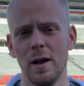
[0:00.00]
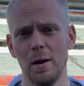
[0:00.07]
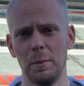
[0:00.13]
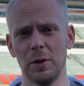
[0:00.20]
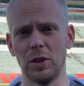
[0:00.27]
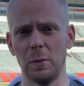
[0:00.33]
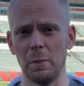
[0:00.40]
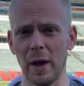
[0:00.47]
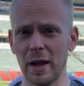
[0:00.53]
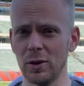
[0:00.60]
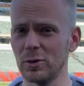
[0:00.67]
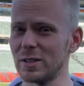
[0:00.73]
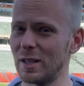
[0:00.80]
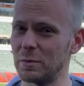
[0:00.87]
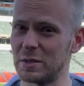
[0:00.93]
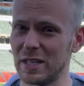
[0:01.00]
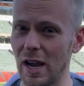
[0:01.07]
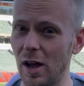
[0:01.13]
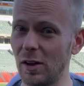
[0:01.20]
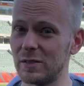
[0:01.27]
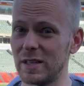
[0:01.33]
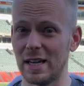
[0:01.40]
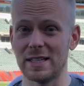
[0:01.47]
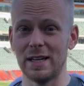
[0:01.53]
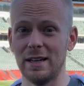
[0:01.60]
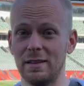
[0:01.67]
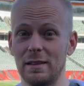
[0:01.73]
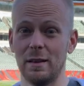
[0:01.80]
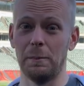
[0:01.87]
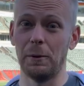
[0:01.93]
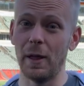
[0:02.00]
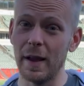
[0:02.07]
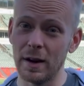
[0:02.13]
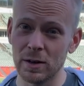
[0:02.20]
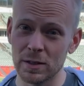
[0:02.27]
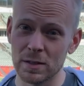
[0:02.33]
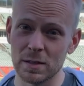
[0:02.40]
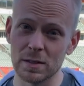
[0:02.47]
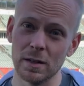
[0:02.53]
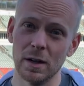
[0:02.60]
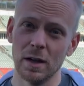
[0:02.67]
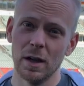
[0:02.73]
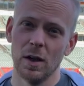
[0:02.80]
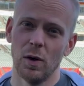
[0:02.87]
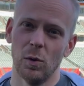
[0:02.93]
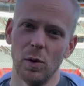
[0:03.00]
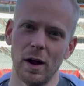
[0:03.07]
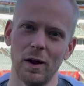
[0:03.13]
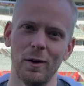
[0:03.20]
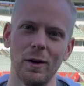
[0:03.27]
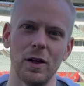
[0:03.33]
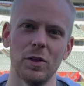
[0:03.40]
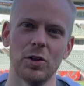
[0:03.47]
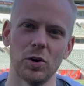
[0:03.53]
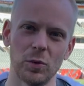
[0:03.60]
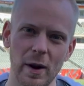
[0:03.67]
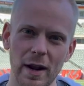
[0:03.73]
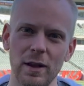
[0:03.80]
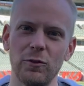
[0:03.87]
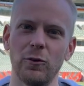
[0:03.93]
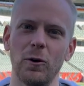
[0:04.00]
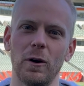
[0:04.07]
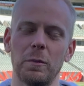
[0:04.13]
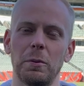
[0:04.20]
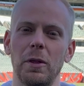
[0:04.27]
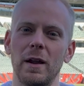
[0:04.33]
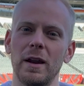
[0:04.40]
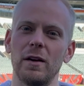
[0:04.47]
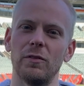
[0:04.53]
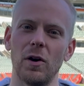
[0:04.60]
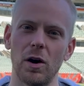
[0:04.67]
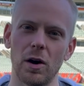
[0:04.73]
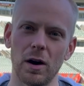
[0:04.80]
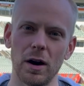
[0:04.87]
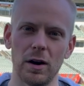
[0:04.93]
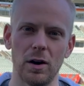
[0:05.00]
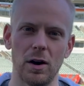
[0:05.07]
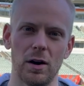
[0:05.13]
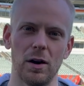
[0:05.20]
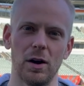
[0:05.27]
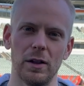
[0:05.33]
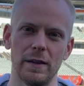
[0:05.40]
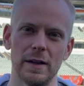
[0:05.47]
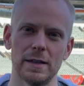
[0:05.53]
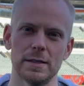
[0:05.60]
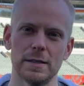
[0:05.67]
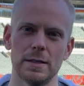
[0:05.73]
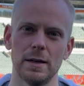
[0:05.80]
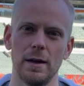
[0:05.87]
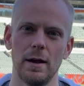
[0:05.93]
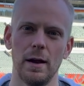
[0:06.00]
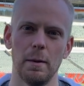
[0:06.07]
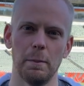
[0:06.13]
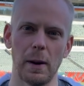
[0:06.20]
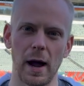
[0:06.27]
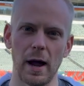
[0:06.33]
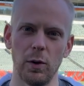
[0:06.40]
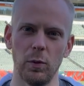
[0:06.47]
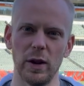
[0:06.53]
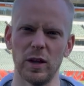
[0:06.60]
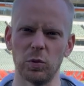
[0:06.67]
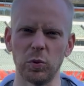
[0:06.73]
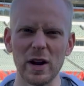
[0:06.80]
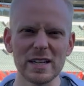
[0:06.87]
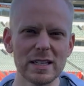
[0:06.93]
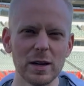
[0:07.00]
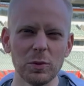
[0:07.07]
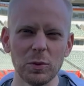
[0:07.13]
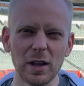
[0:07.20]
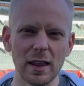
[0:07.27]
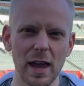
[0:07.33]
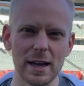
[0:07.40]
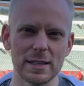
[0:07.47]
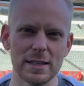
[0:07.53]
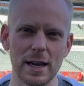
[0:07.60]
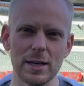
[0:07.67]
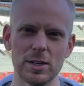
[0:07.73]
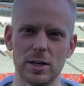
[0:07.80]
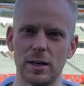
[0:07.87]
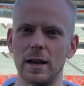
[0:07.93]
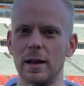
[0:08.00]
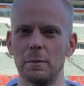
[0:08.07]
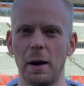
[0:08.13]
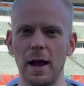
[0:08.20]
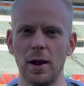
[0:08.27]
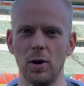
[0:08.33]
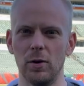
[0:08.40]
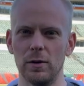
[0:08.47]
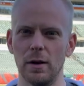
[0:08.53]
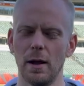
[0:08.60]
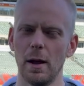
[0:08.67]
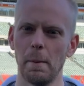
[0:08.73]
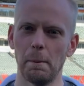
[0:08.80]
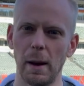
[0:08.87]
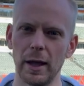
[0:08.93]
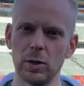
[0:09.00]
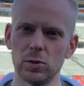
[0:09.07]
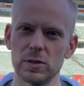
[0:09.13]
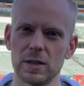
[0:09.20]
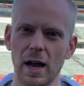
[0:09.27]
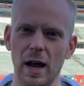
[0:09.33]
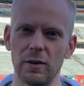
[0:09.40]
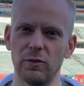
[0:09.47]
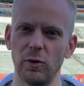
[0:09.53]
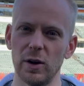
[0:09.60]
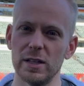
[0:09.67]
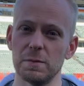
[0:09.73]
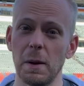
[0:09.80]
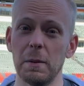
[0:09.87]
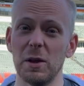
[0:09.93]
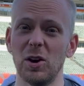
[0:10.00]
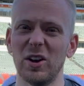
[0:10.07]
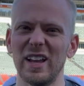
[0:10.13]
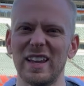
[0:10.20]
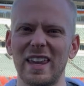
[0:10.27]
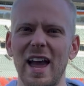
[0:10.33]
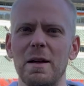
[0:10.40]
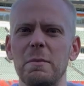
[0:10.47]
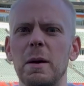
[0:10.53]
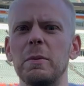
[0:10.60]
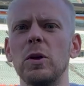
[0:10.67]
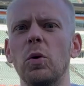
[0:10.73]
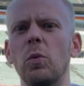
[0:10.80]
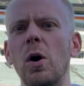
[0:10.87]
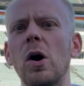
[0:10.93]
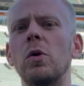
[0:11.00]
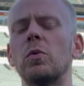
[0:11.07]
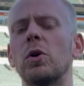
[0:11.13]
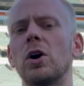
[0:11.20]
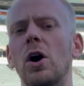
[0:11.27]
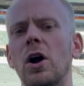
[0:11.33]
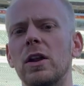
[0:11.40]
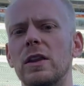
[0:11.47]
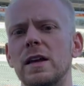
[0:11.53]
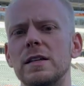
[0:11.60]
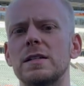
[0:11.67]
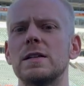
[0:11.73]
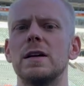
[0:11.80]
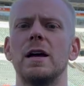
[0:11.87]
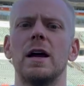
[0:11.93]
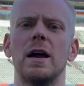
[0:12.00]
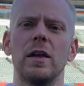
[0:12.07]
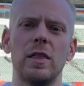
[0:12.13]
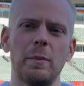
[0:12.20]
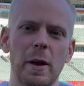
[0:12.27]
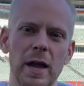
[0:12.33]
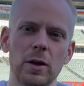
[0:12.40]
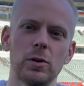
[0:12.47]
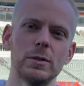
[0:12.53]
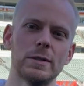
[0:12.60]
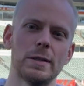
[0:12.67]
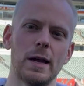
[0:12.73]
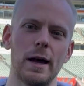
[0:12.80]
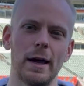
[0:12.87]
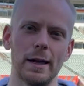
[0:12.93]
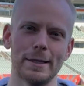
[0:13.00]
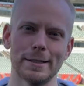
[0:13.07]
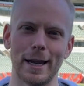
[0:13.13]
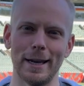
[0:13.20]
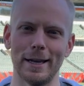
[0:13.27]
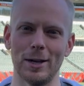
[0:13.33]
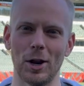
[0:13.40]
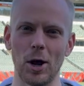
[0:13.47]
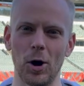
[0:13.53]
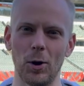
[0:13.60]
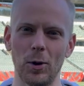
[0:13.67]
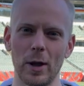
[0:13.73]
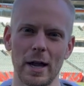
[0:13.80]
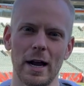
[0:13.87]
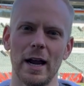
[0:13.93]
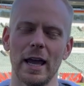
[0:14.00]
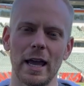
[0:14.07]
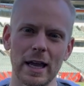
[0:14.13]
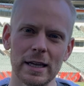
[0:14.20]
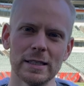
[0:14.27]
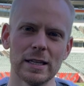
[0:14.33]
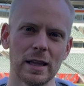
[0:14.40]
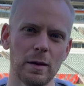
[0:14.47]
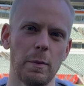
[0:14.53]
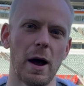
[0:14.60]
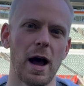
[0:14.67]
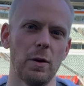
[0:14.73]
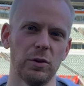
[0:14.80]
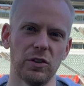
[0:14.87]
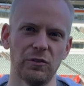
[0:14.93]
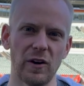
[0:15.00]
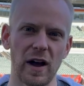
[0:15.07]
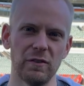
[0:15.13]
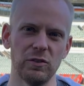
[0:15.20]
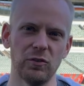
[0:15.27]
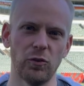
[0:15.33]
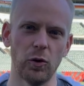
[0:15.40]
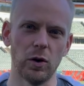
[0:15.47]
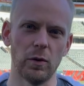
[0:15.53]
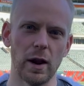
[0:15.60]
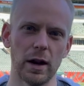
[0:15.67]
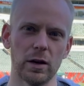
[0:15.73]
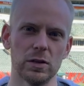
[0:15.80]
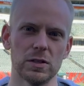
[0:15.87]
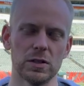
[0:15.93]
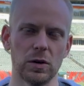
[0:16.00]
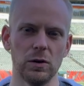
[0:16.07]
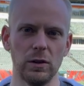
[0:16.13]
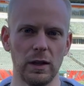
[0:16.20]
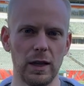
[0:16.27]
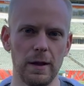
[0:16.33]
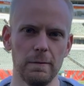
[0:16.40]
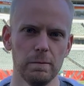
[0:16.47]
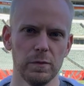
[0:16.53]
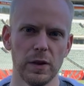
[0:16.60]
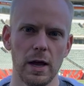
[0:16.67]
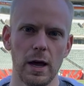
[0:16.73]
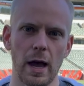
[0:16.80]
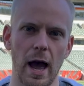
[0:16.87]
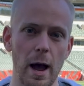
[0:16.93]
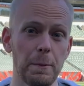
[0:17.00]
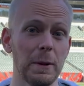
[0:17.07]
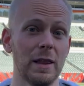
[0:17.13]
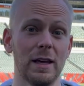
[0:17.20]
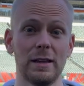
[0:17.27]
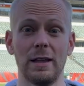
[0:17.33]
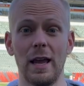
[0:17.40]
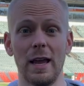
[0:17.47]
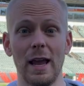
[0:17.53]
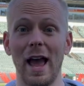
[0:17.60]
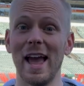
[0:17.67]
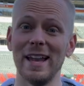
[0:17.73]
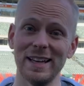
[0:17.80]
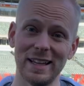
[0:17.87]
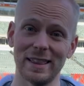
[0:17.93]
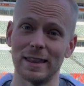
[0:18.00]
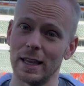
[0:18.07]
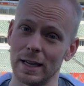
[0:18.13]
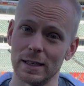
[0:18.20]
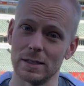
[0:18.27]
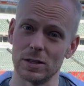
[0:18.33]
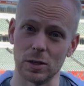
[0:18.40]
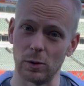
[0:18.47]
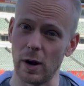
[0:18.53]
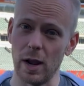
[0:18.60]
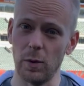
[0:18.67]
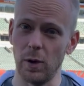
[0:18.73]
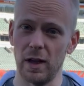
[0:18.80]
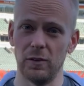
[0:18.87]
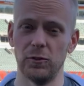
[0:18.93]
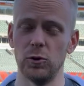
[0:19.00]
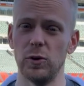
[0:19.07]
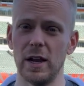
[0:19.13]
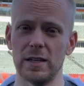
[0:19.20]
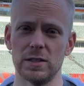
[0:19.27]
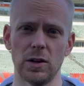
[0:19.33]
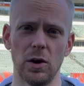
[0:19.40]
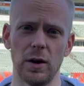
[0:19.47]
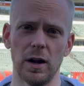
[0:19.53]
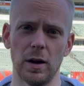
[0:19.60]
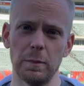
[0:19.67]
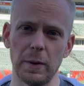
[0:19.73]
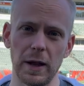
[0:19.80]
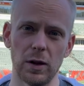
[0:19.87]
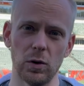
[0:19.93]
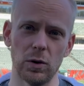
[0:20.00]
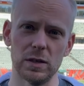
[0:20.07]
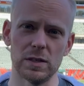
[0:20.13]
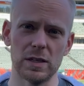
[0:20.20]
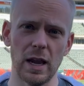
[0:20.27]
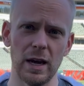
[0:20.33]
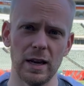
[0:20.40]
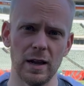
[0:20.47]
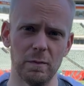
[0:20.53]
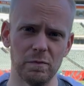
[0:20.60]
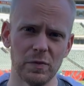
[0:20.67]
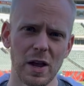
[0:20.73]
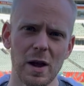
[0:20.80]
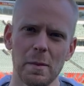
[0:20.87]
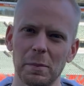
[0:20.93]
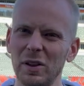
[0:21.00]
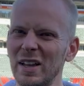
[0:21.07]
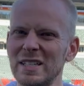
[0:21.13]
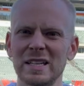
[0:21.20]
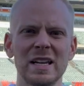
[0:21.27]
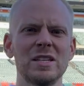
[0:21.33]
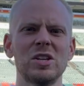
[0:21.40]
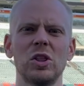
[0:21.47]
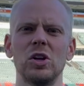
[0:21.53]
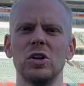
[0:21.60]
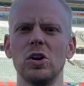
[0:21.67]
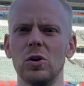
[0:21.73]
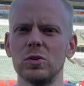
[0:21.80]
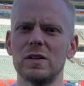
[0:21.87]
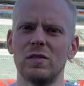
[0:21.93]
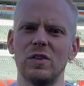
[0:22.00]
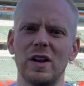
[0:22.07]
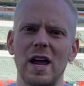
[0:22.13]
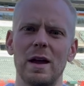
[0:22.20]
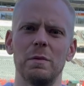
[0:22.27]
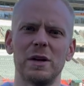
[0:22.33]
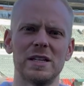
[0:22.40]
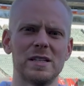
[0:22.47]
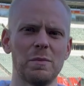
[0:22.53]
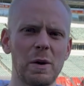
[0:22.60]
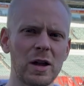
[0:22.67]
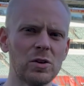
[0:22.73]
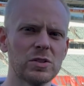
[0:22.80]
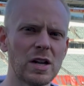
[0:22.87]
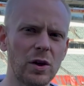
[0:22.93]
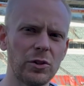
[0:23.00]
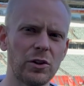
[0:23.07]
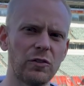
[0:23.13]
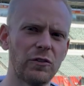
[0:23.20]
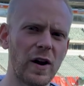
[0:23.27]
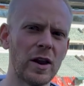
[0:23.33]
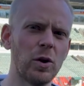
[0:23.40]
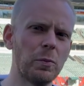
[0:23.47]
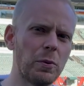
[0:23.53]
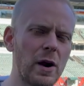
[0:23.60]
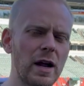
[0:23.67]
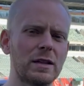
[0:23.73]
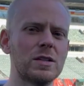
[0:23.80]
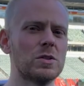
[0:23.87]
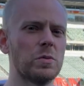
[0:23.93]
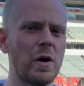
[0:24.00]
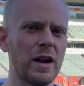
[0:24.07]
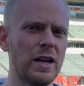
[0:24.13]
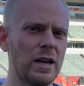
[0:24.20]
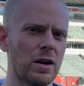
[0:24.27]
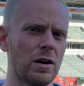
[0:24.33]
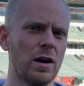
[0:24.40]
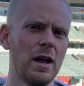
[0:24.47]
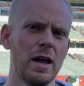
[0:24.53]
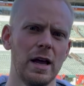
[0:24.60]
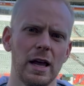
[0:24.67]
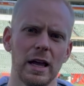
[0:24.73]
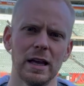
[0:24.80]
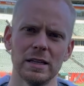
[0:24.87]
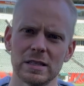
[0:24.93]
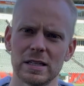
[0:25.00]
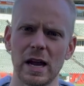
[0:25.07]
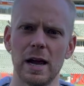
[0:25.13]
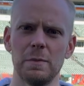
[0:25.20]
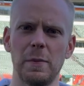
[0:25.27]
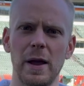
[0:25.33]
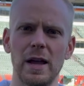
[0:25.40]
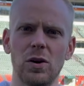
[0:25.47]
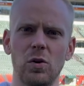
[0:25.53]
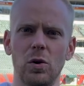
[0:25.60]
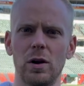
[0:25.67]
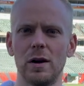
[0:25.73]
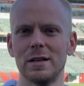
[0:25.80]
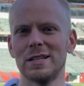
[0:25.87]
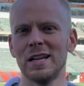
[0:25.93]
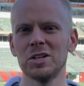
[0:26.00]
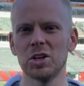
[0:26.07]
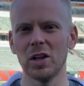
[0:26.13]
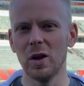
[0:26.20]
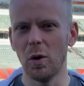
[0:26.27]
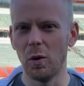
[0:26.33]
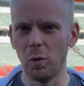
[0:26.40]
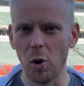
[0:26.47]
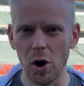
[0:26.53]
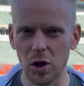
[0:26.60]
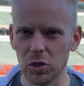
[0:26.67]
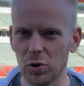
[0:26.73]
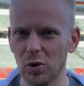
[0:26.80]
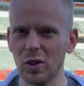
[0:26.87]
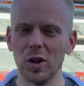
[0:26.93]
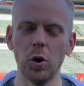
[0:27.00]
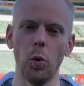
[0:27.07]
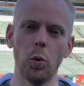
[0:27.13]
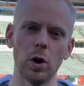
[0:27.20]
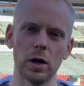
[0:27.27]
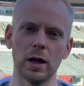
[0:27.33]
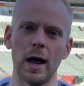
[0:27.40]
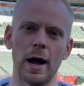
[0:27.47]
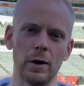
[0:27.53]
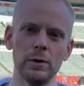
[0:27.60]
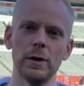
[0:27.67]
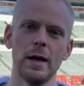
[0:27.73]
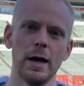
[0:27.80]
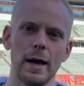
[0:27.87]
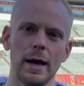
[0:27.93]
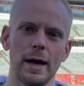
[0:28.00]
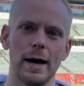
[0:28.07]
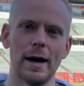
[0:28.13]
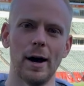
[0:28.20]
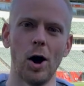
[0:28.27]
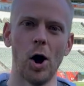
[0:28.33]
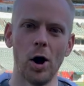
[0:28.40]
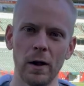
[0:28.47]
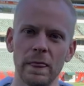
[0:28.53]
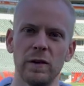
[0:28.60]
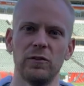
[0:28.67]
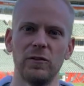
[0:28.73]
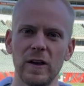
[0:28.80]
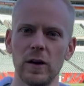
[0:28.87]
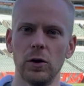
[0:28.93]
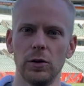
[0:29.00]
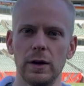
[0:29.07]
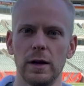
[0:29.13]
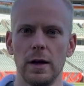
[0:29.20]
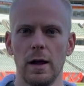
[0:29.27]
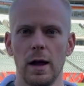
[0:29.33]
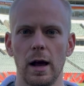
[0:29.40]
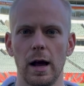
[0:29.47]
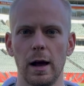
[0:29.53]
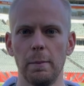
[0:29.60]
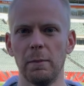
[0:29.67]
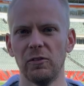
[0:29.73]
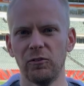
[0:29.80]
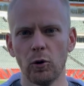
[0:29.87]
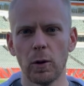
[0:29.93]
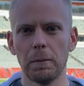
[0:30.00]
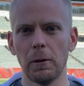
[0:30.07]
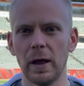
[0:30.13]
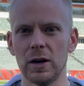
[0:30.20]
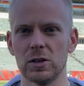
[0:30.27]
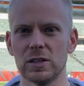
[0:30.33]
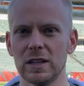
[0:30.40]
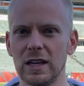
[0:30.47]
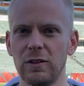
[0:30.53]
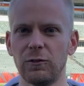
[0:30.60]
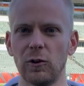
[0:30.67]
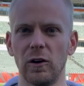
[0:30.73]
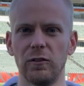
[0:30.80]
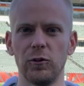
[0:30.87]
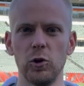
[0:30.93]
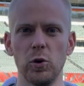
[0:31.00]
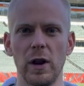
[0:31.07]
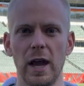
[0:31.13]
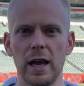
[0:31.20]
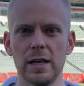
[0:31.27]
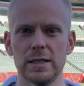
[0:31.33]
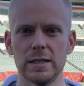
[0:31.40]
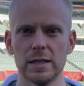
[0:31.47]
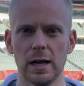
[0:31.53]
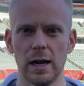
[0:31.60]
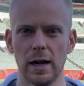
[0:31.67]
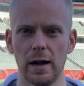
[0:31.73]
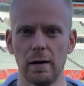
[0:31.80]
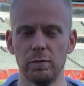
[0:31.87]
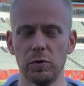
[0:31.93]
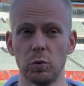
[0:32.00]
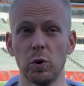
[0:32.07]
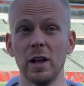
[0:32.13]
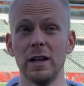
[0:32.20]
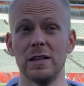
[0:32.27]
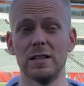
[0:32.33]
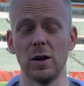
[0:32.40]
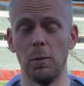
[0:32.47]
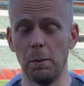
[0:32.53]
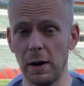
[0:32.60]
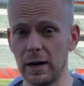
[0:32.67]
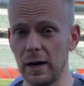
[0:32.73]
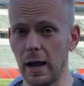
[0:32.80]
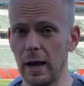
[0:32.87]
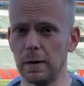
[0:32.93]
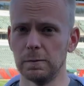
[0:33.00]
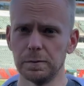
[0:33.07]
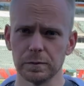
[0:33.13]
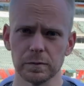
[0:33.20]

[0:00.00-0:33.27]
But the Bengals themselves, as in the players, well, they're ready for plenty of R&R on this bye week. Rest and relaxation in my own Michael Scott voice. Maybe you'll get that, maybe you won't. Regardless, the Bengals uh, excited to go into the bye with the five and four record. Certainly happy that they ended things the right way a few days ago here at Paycor Stadium. But let's get to the notes of the day because the Bengals held their final practice right here inside Paycor. Essentially, a walkthrough, a little workout uh, on the field uh, before players leave for a few days, um, really until Monday.